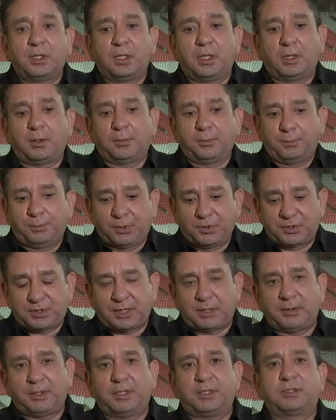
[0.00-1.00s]
Uh, Bruce
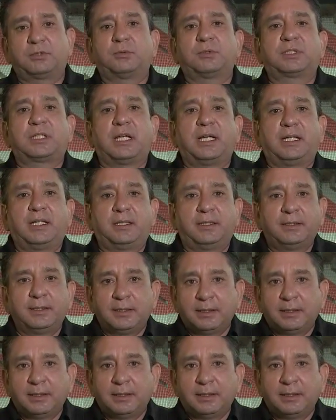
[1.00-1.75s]
Arians was kind of